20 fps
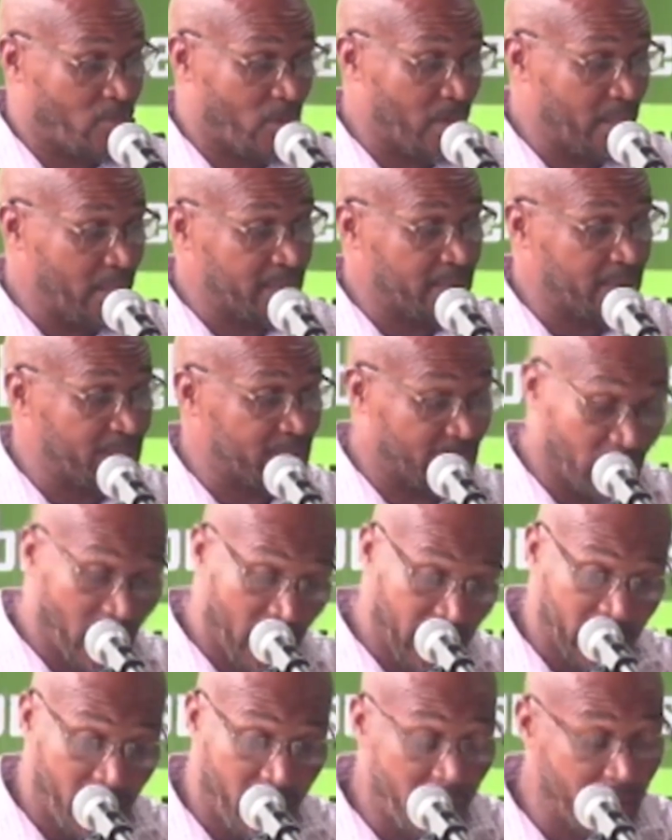They are
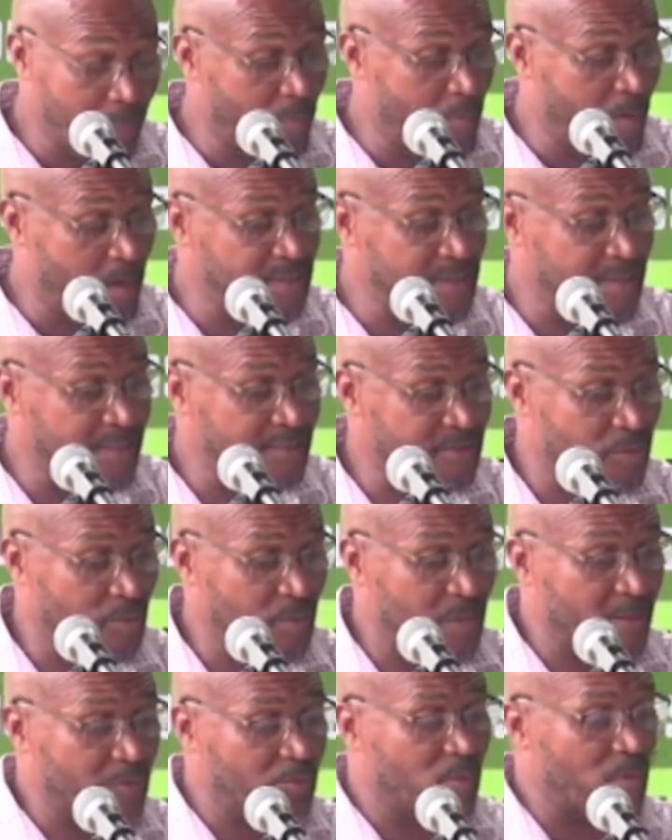requesting the
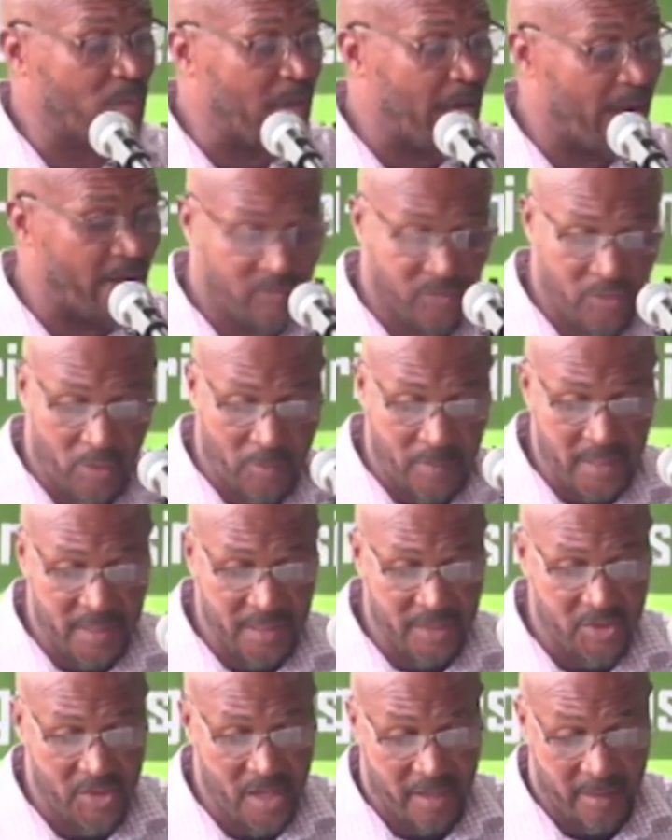banda, and this is the
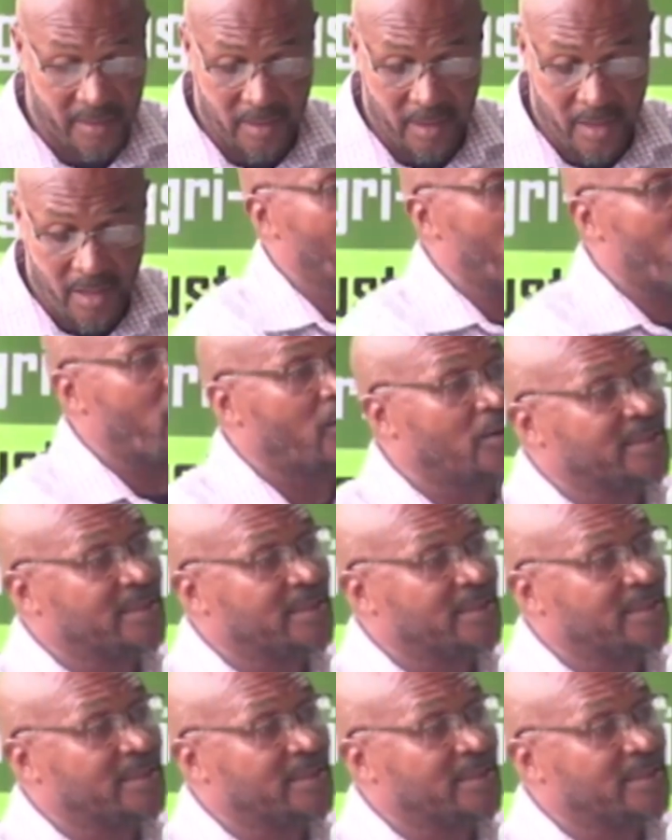one with the wrong